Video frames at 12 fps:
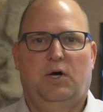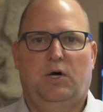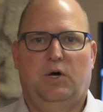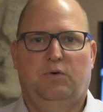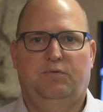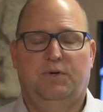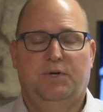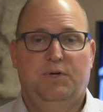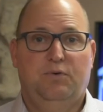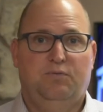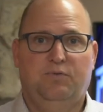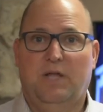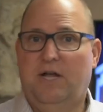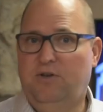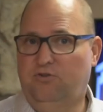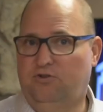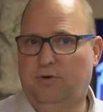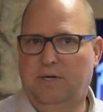of
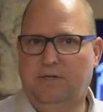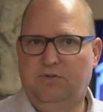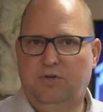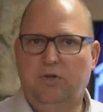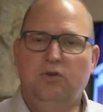flood insurance.